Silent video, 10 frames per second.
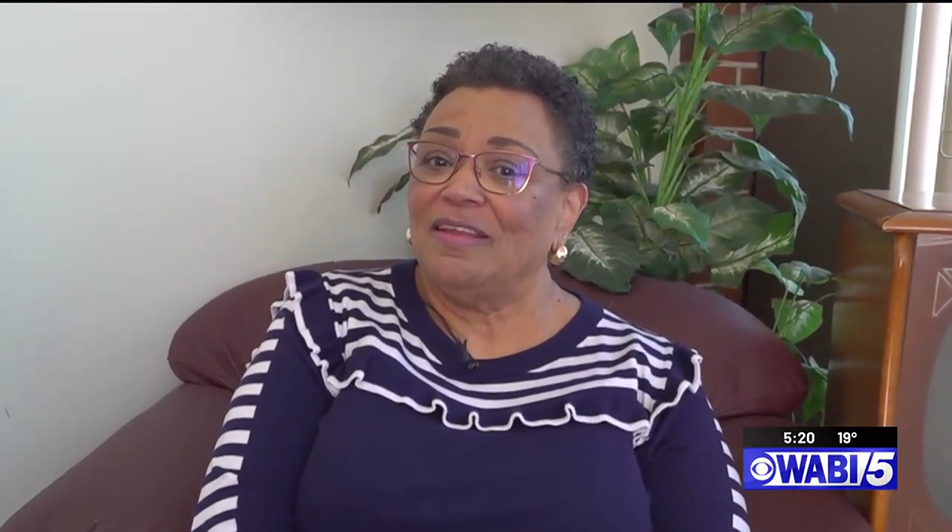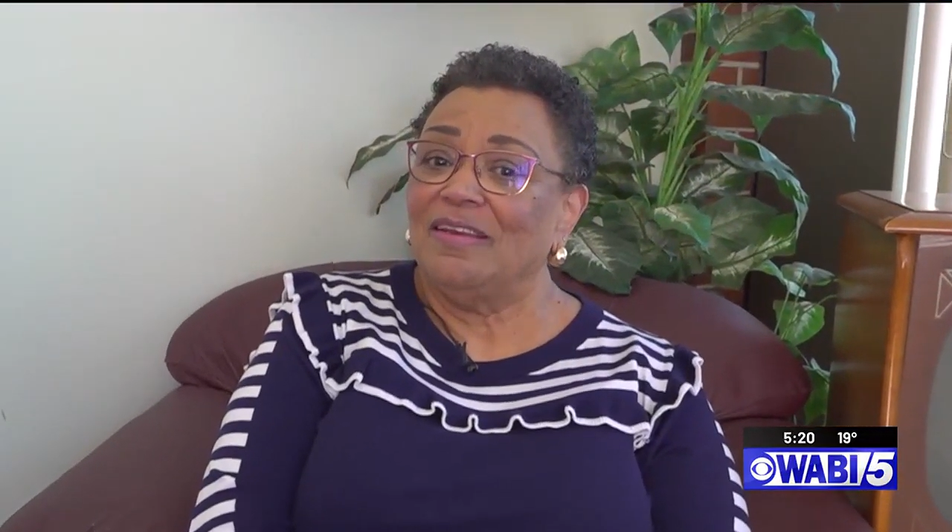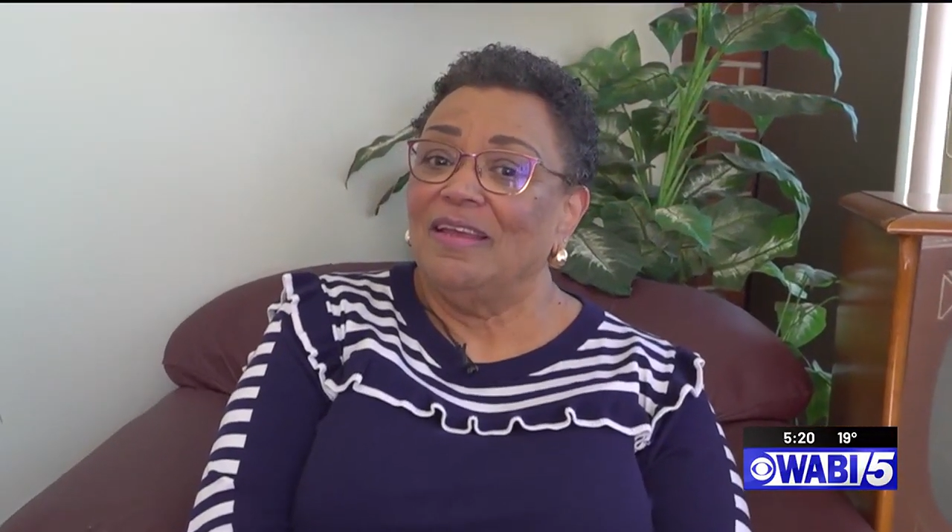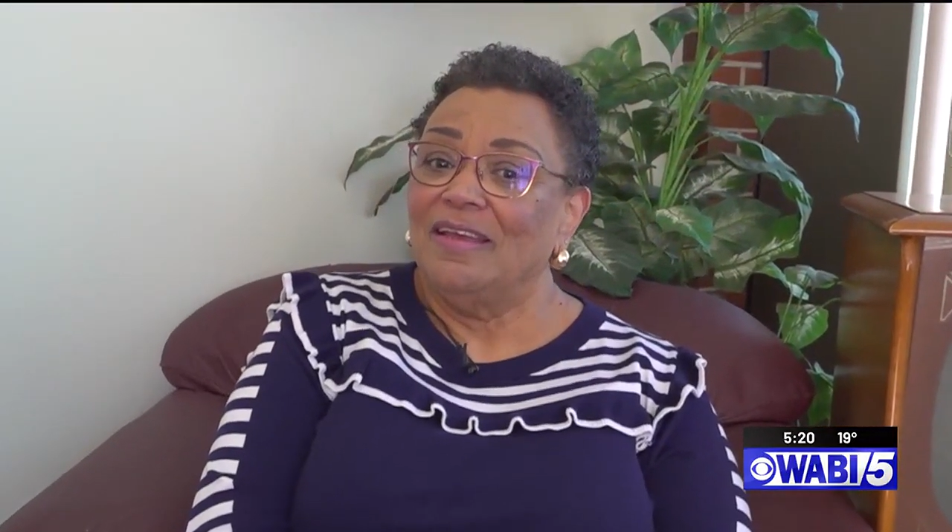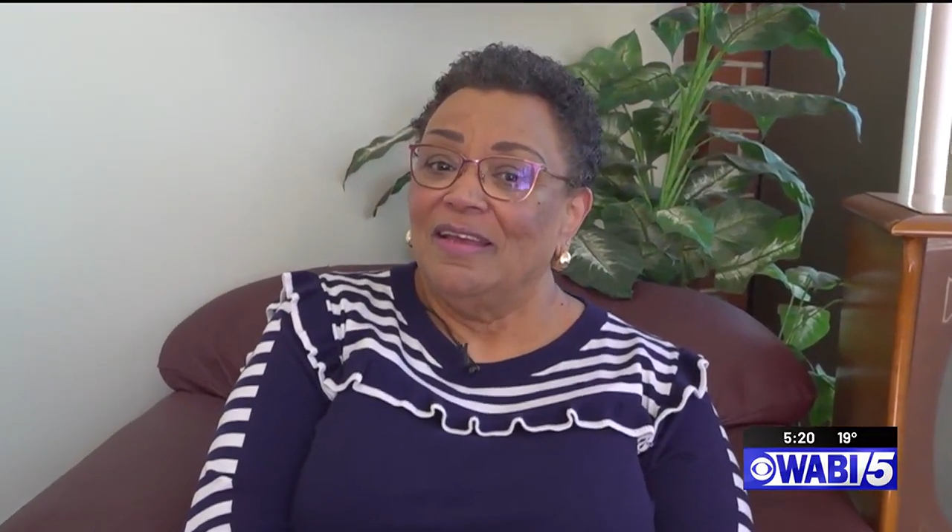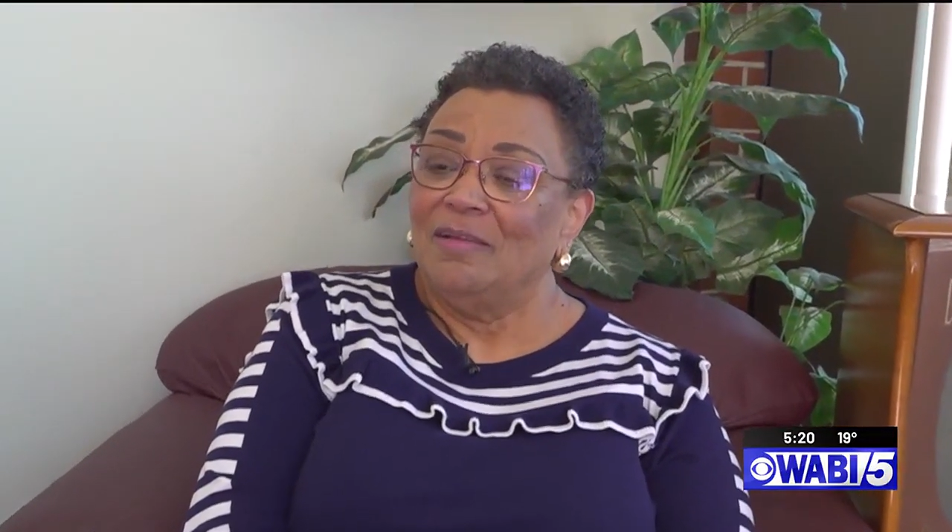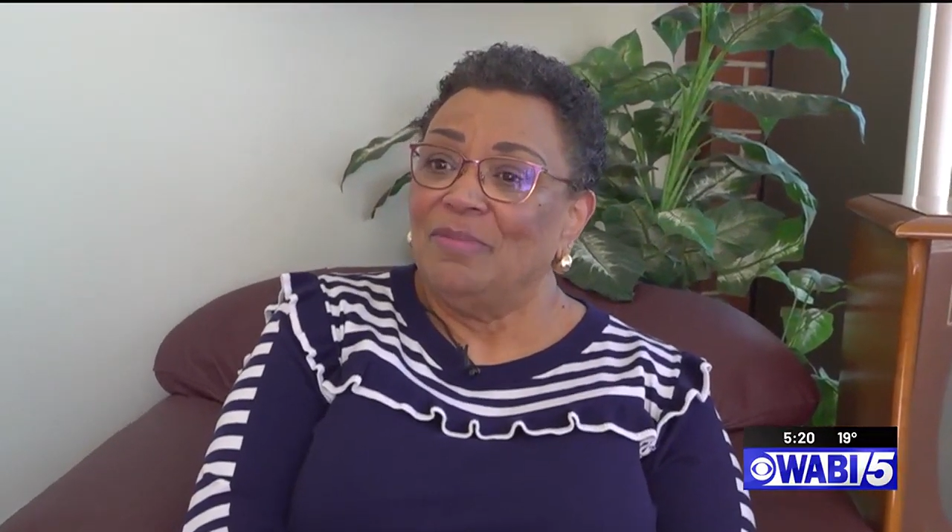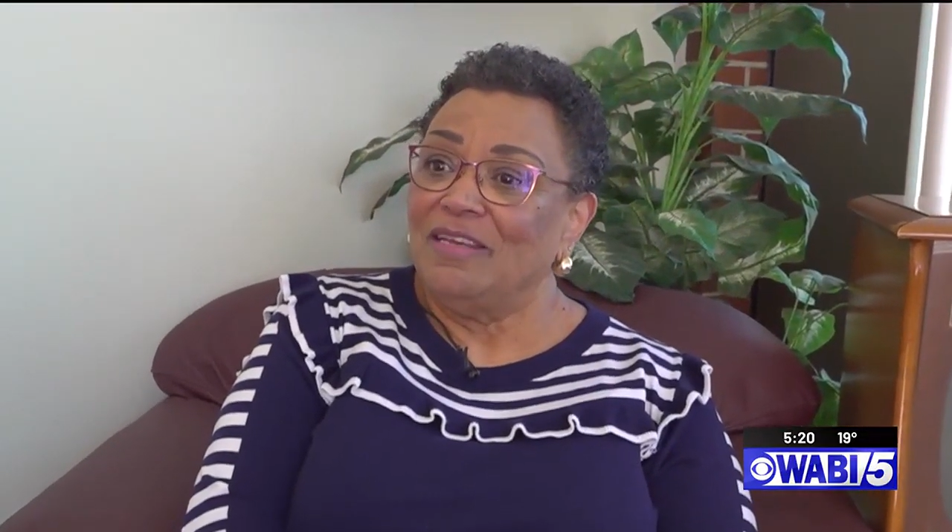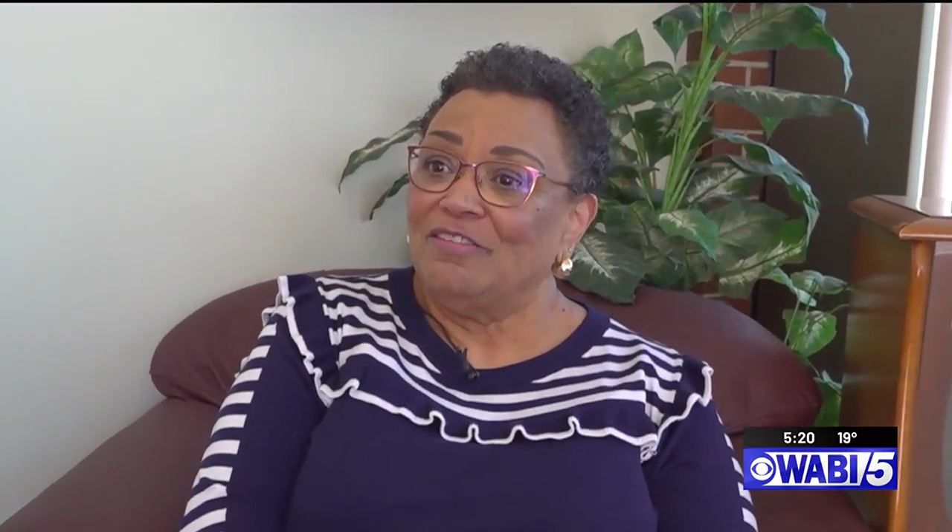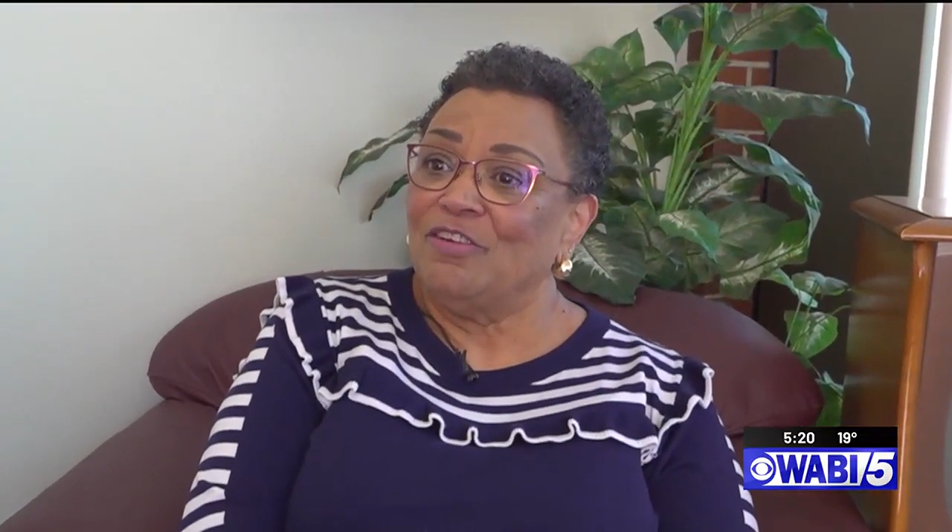an
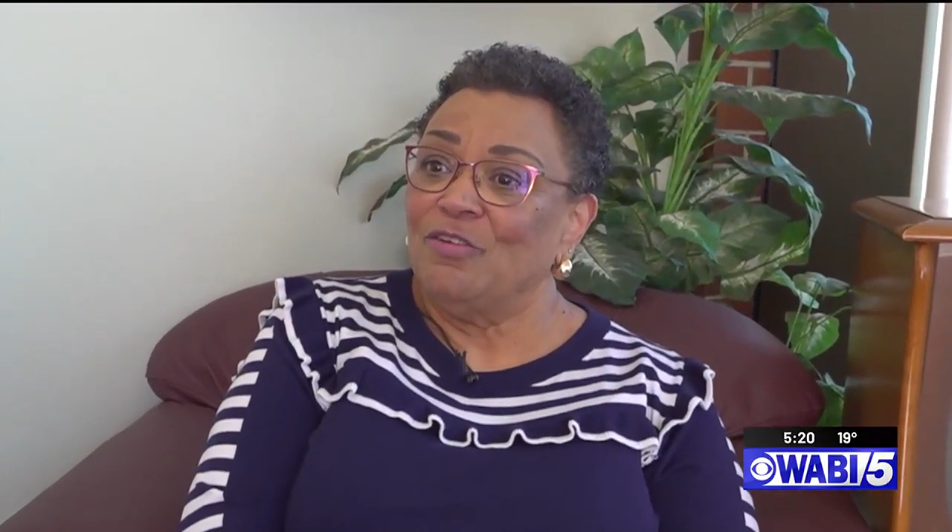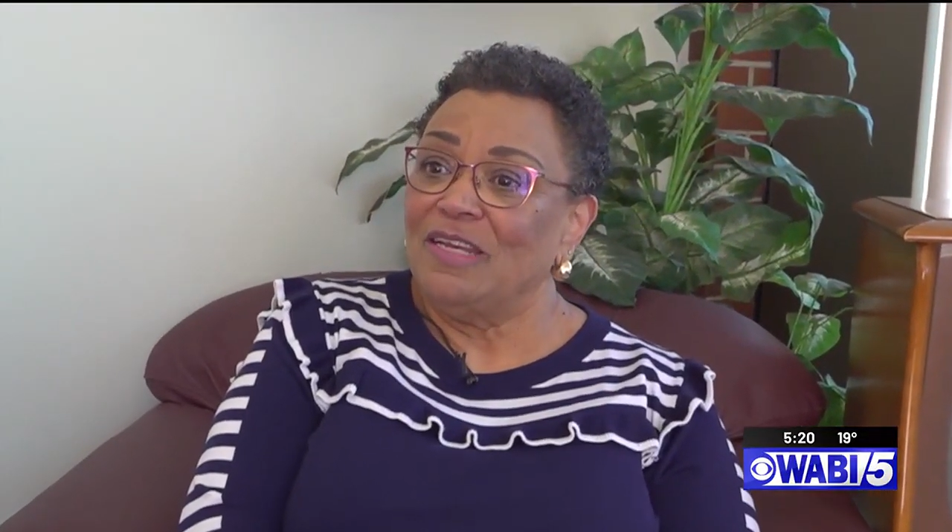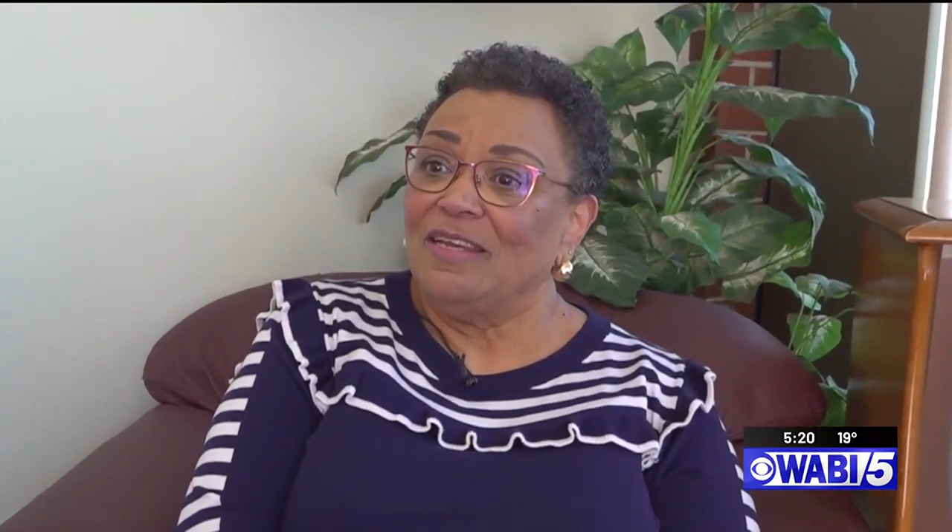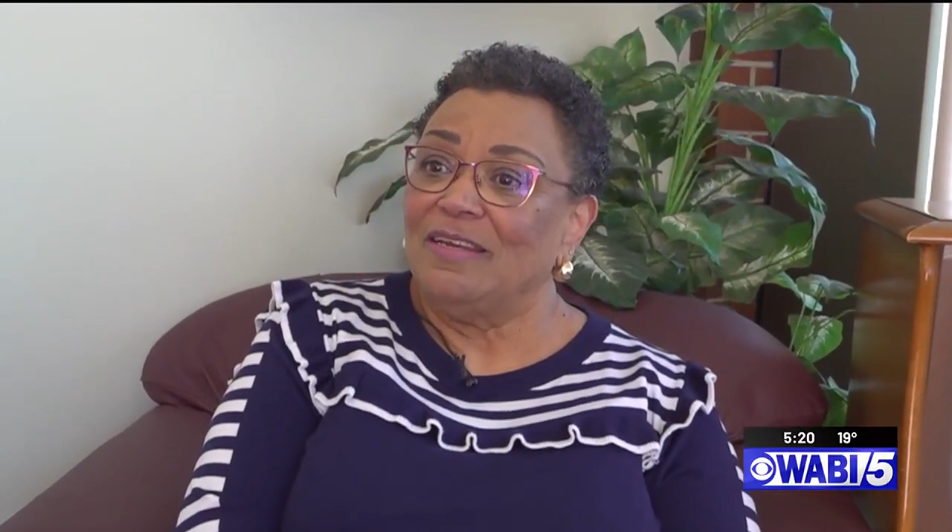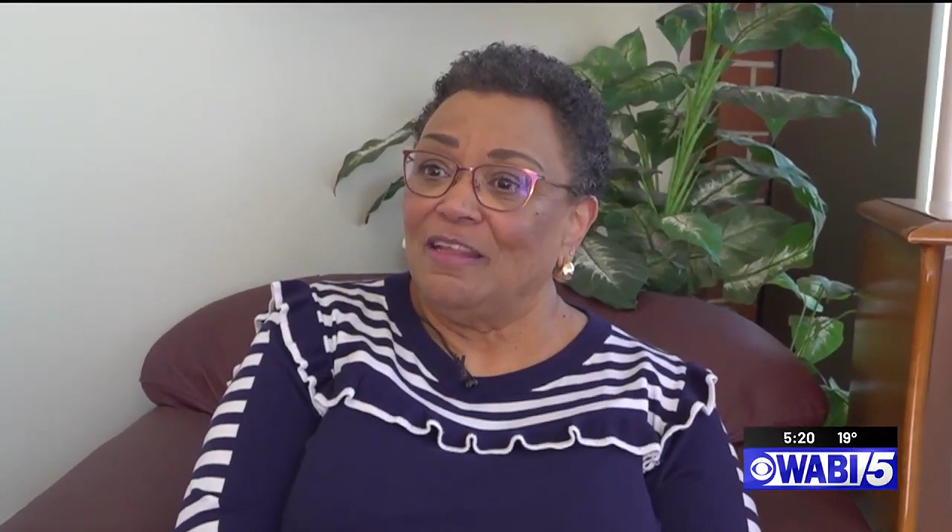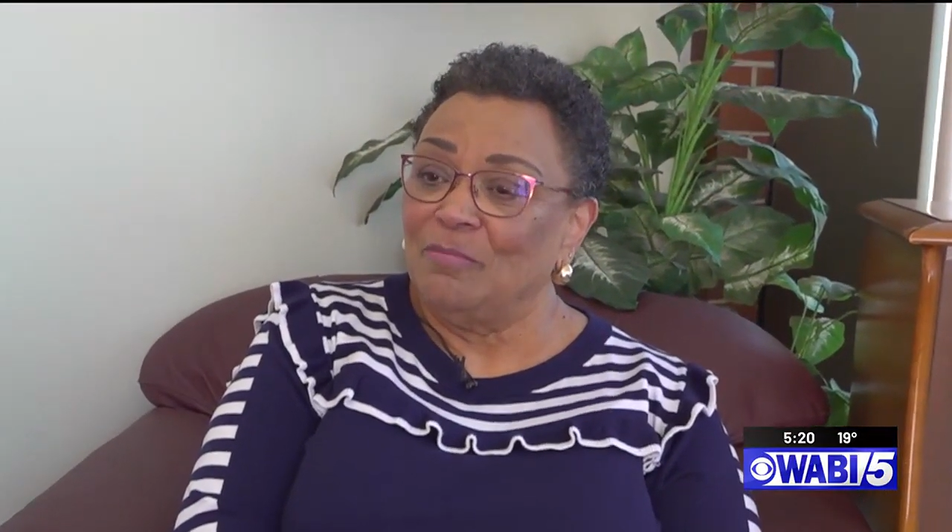BS degree in